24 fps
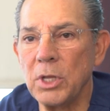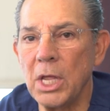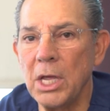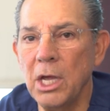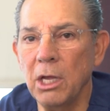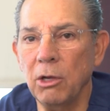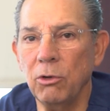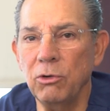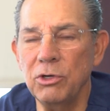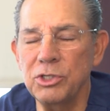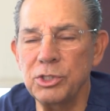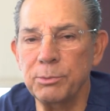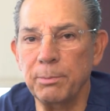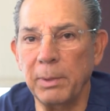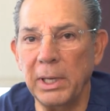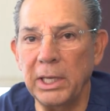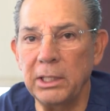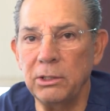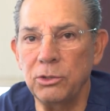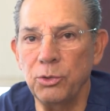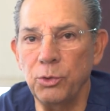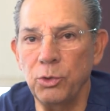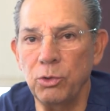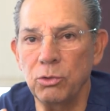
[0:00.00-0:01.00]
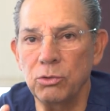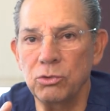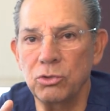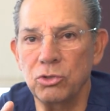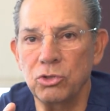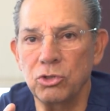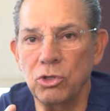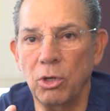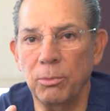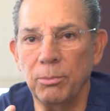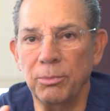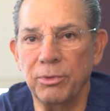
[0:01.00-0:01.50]
I'm going to explain to you
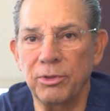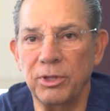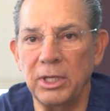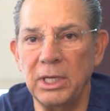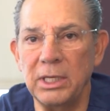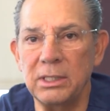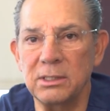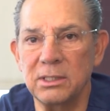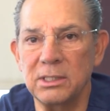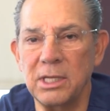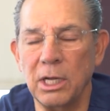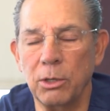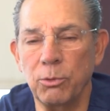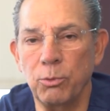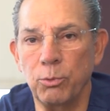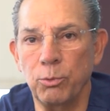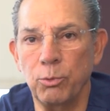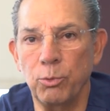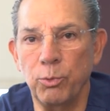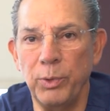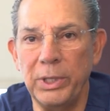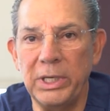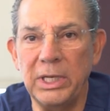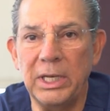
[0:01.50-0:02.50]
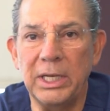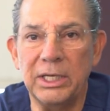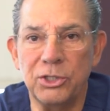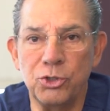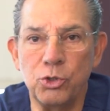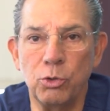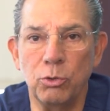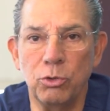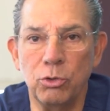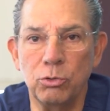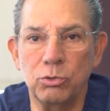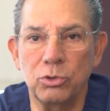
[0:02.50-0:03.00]
some things that we need
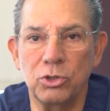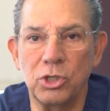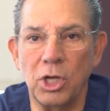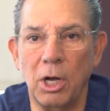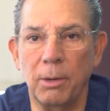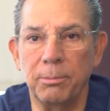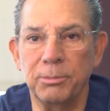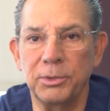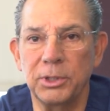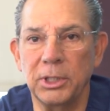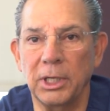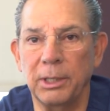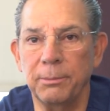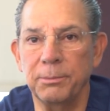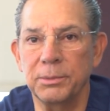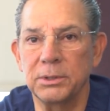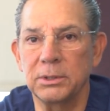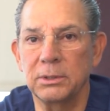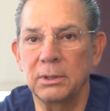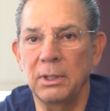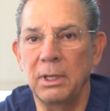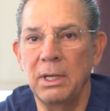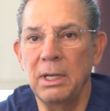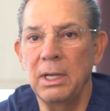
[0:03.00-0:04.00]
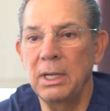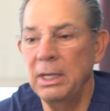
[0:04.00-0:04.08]
to do sometimes.